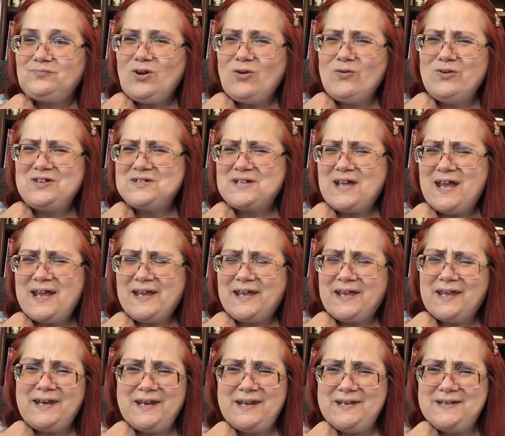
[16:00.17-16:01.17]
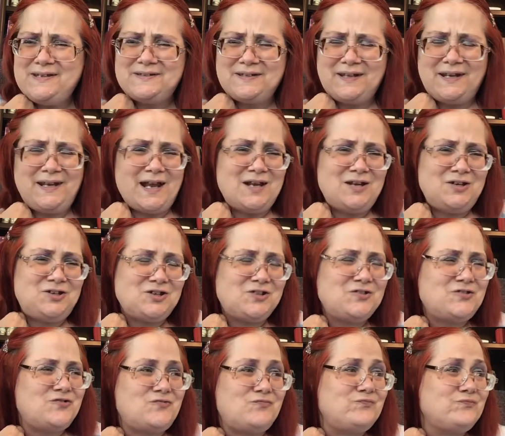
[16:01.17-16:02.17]
want to take it easy and
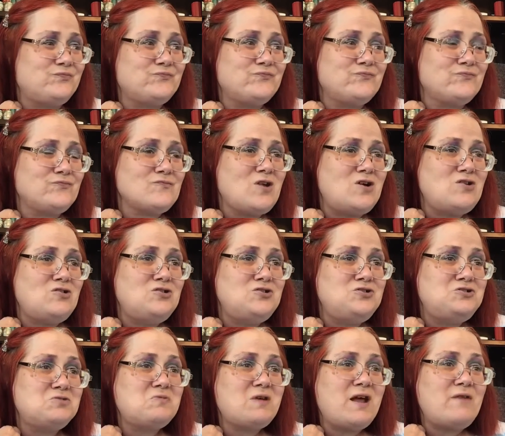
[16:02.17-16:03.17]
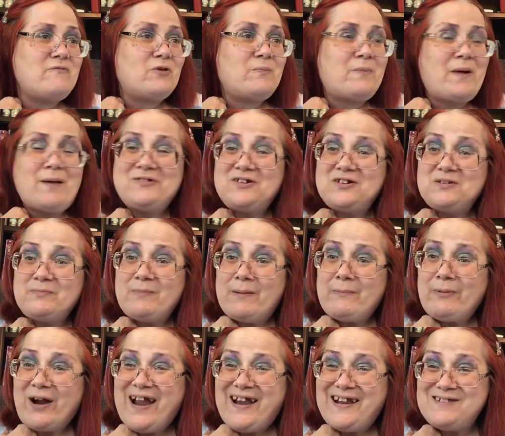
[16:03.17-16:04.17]
just do whatever pops into my
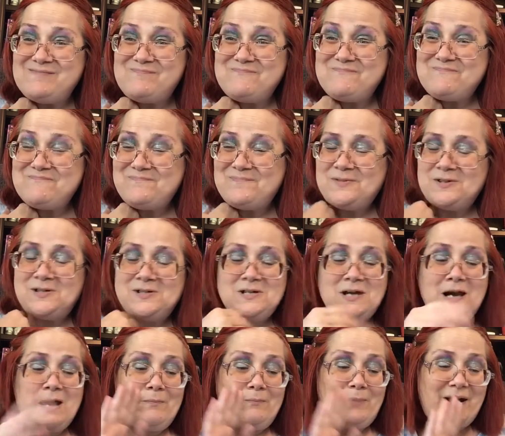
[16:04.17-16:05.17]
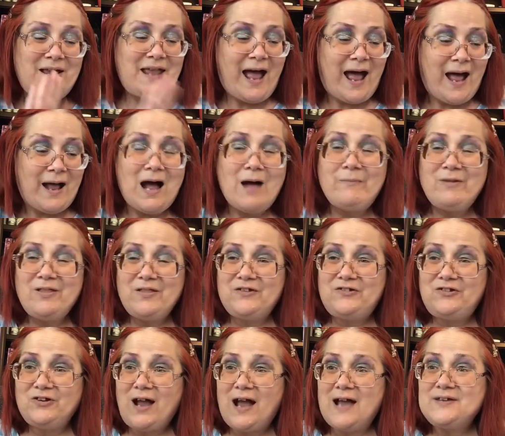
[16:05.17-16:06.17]
brain. But yeah, I'm gonna
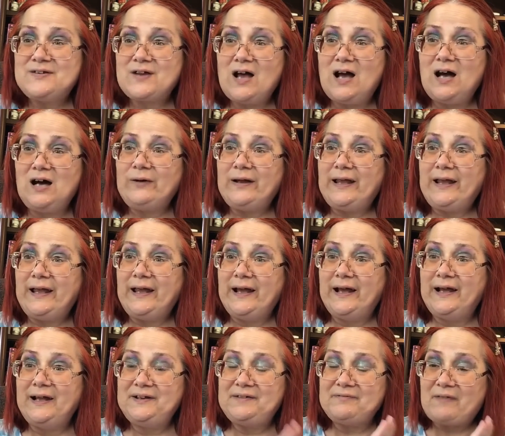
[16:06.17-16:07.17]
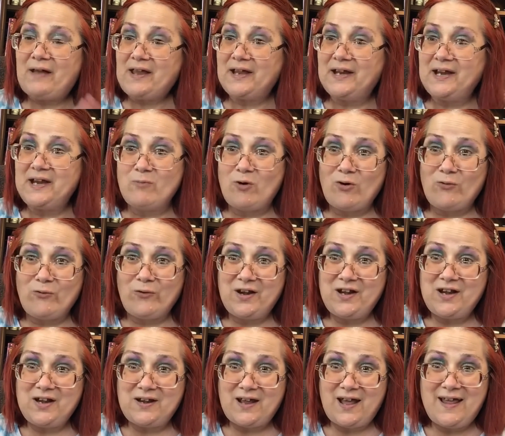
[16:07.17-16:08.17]
let you guys go, and if I get any more
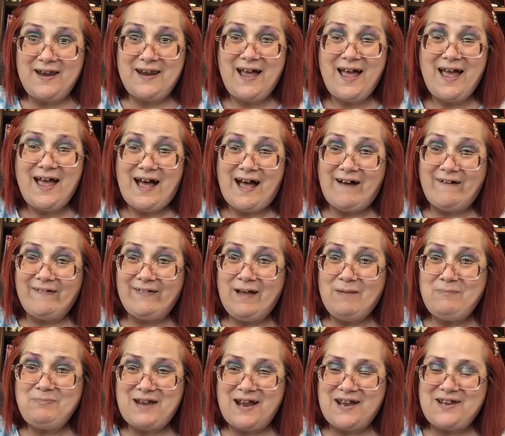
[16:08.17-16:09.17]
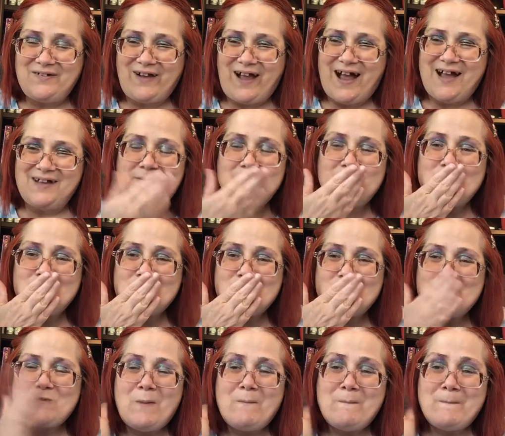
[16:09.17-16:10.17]
reading done, I'll update you guys.
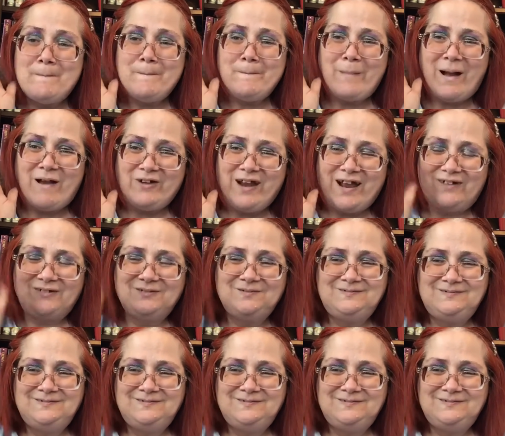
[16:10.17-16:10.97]
Bye for now.